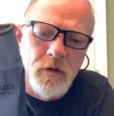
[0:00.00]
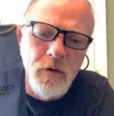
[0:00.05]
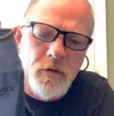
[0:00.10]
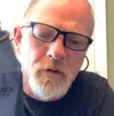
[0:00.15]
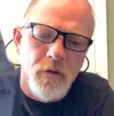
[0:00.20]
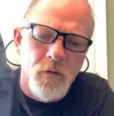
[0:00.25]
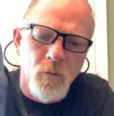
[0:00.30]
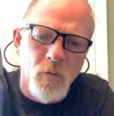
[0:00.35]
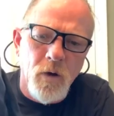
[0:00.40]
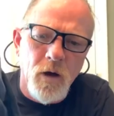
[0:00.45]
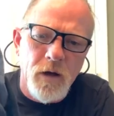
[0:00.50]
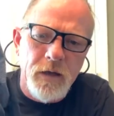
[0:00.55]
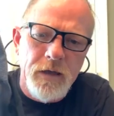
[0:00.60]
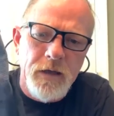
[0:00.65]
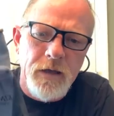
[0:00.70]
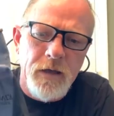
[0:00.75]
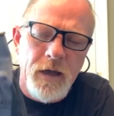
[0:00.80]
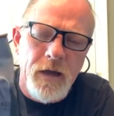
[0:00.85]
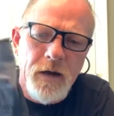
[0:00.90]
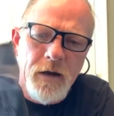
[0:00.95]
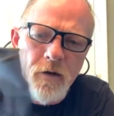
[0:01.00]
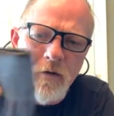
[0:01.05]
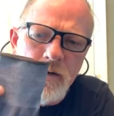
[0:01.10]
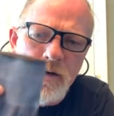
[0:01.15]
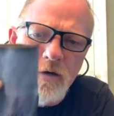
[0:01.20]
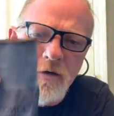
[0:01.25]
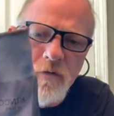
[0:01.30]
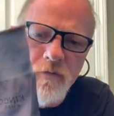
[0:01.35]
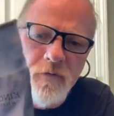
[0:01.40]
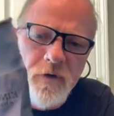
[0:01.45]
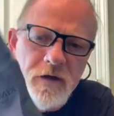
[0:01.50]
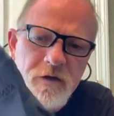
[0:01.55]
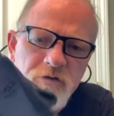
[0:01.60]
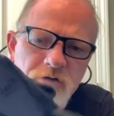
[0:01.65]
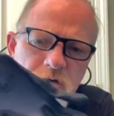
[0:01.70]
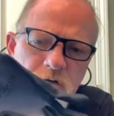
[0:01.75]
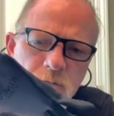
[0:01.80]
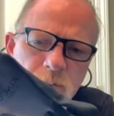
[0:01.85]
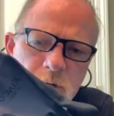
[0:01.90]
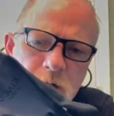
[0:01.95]
rocky higher
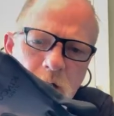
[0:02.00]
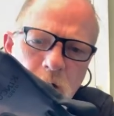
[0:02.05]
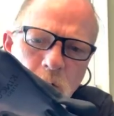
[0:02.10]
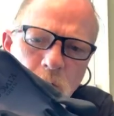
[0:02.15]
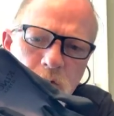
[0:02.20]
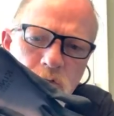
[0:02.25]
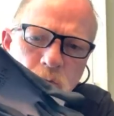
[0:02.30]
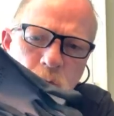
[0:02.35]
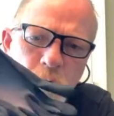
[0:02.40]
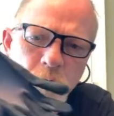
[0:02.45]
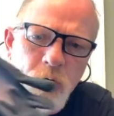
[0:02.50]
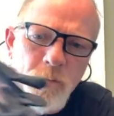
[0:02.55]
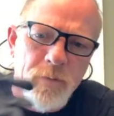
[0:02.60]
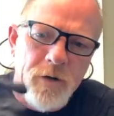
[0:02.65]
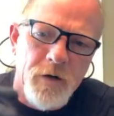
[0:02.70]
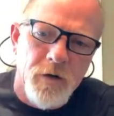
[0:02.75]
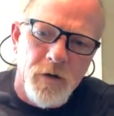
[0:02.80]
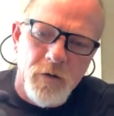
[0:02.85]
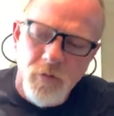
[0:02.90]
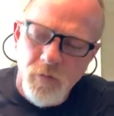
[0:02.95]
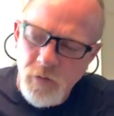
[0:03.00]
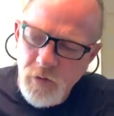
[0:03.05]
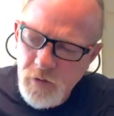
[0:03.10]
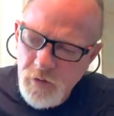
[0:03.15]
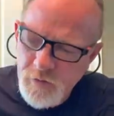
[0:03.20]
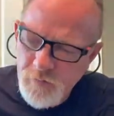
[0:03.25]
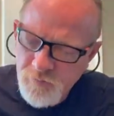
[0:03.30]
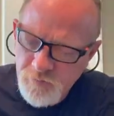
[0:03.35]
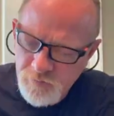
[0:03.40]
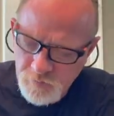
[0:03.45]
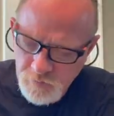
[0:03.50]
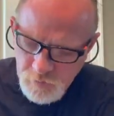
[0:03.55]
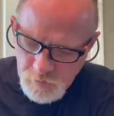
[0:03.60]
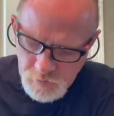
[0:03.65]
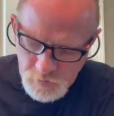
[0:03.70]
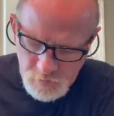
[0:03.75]
elevations, but I always wore a pair of gloves.